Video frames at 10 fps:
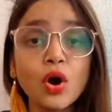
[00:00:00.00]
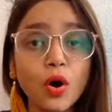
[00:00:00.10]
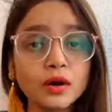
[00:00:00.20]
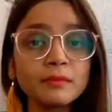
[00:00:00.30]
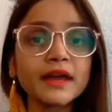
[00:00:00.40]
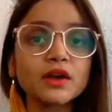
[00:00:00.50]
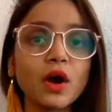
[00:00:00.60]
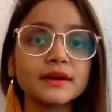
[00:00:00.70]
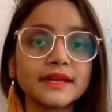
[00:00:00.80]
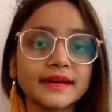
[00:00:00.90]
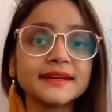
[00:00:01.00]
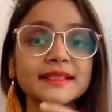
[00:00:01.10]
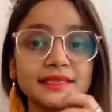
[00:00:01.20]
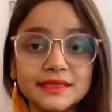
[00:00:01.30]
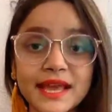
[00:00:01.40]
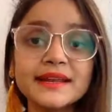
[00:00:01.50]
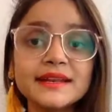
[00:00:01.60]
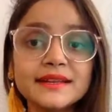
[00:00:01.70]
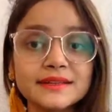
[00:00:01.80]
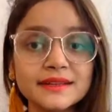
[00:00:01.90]
on my content, and
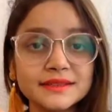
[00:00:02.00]
then